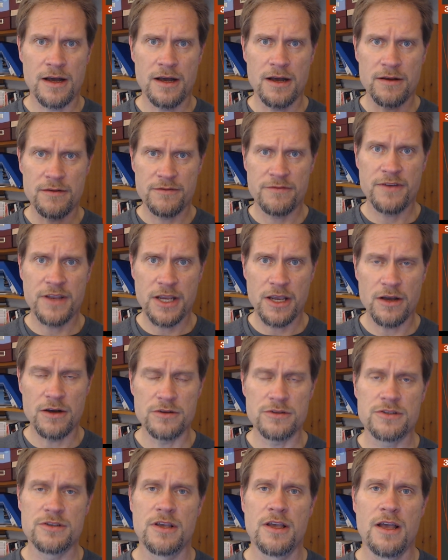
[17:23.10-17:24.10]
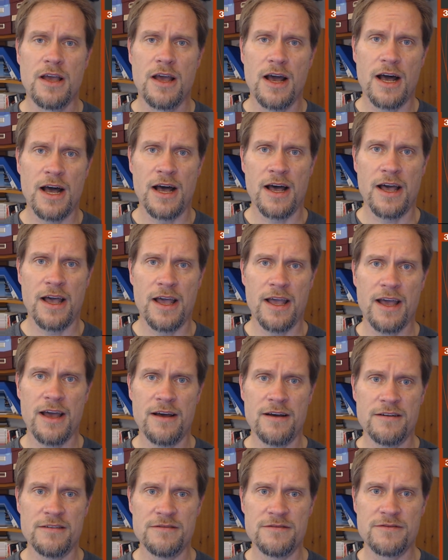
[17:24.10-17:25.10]
videos, I
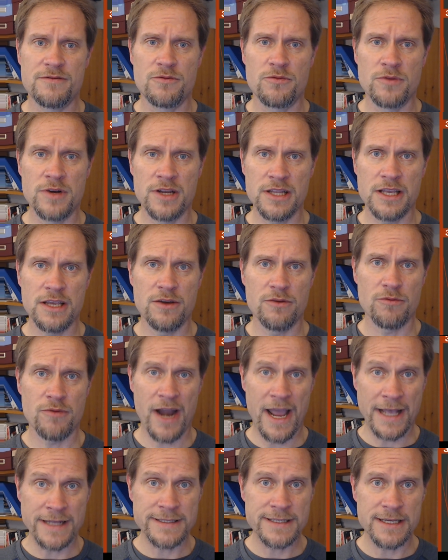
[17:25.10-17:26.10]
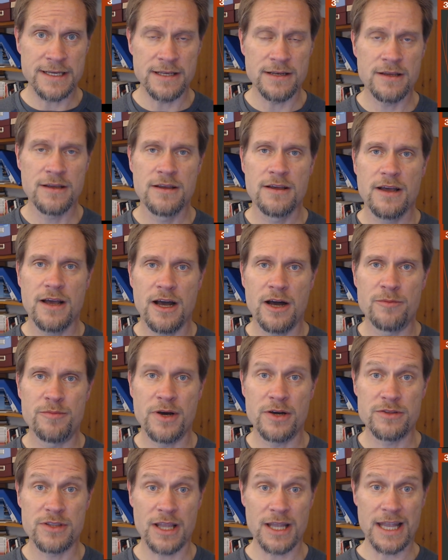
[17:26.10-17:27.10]
have really ranted about
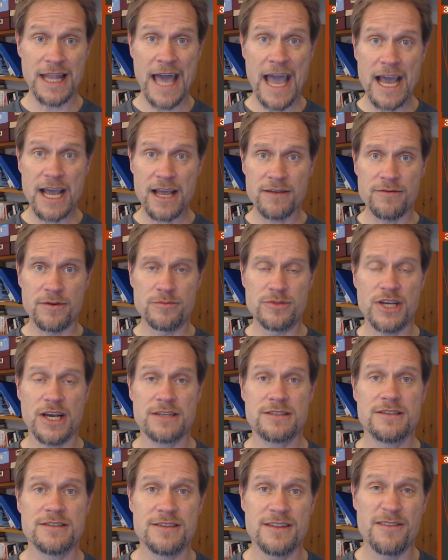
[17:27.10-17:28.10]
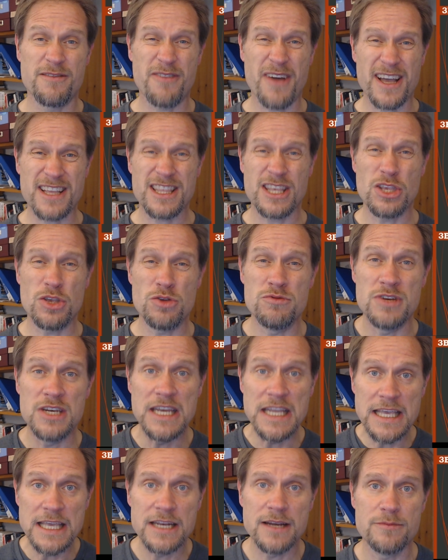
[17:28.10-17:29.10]
the lack of objections, the fact that you
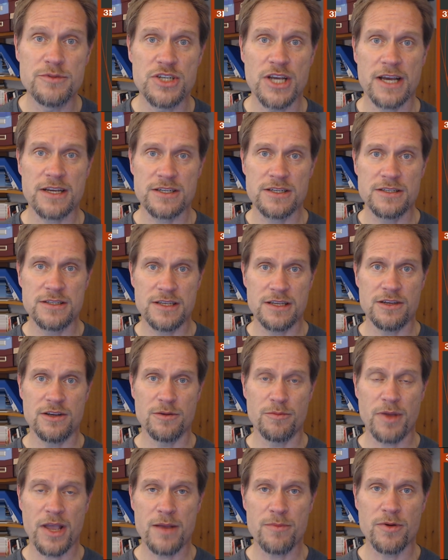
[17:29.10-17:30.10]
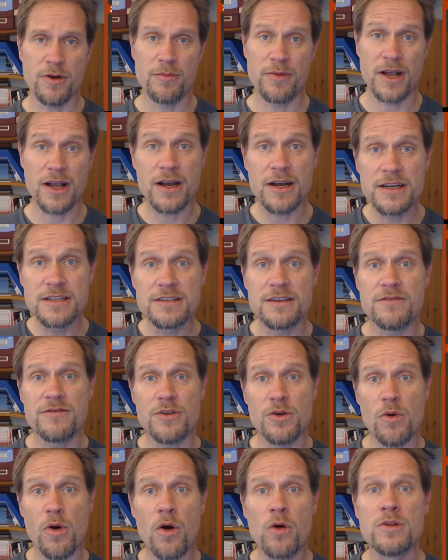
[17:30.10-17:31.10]
need objections in your paper, because if you
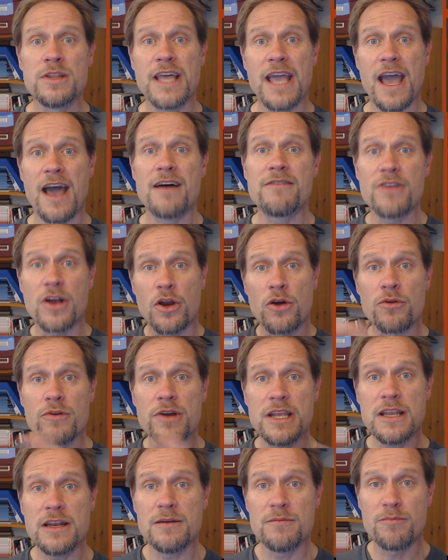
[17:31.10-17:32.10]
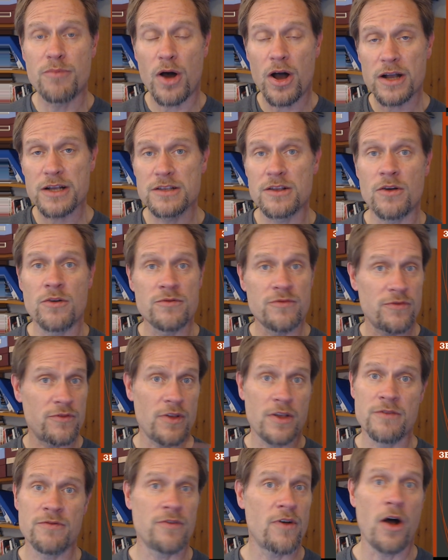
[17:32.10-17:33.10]
only have a green box, if
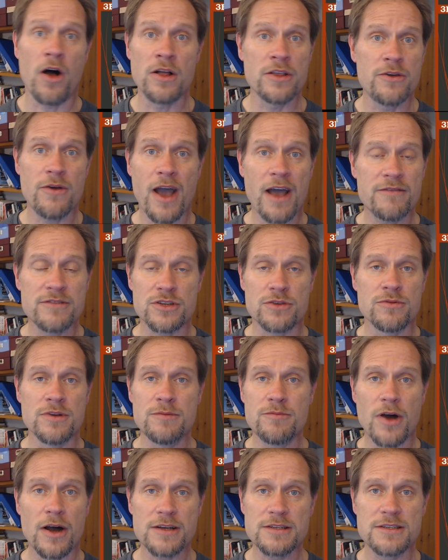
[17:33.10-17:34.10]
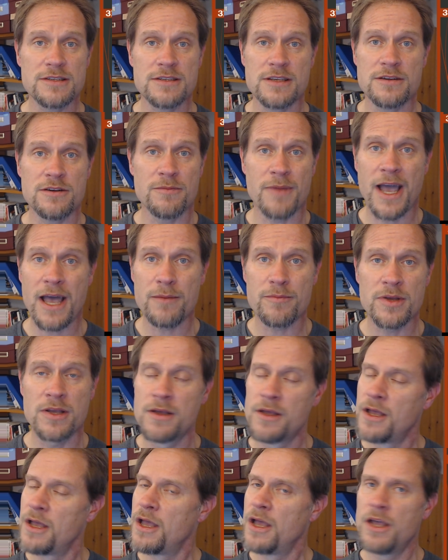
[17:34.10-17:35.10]
all you have is green boxes in your map,
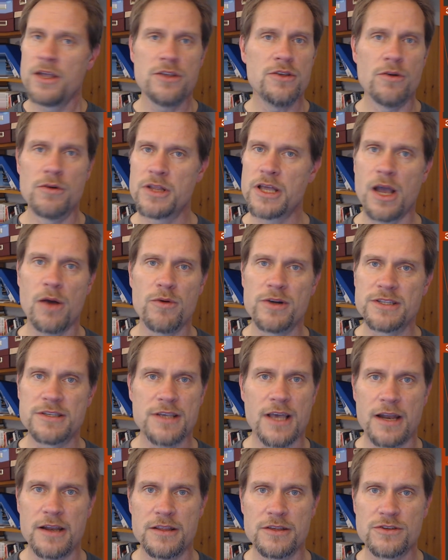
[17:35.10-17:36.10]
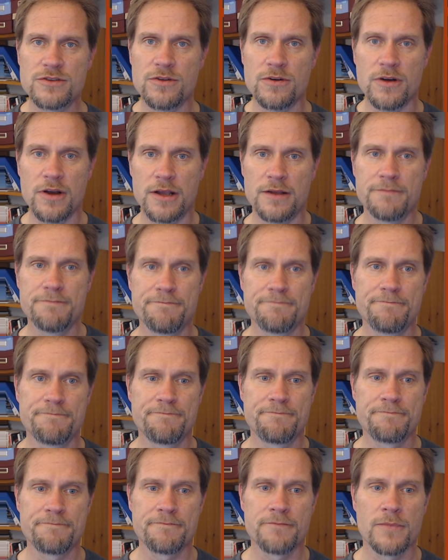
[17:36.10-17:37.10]
you only got one side of the story.
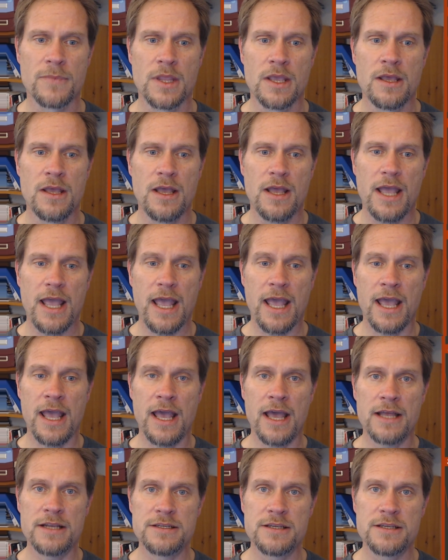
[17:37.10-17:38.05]
And